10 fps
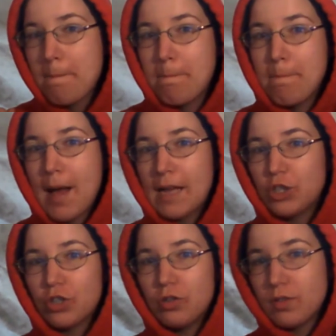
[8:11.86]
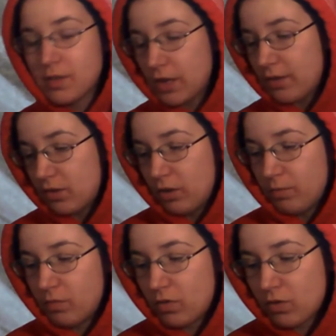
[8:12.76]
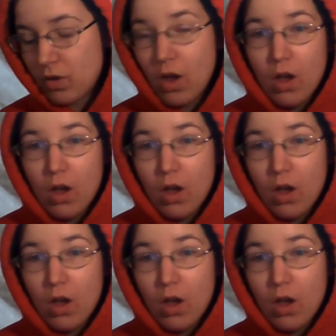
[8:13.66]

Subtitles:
Magical systems.